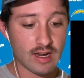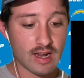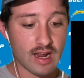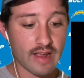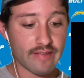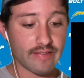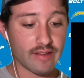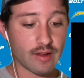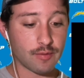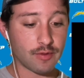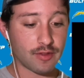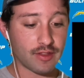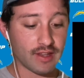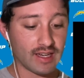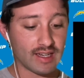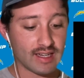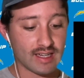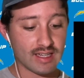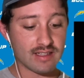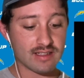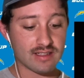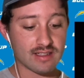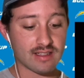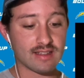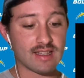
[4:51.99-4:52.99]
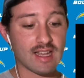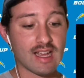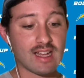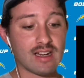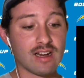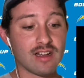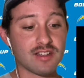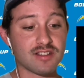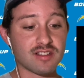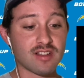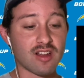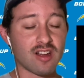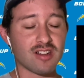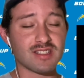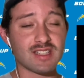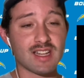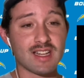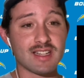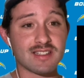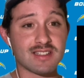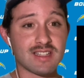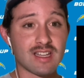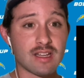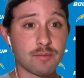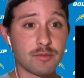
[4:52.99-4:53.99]
And the thing is that
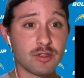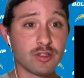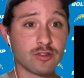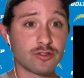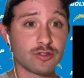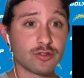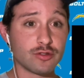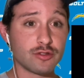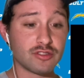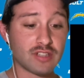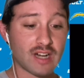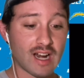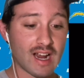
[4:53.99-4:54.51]
Asante Samuel Jr.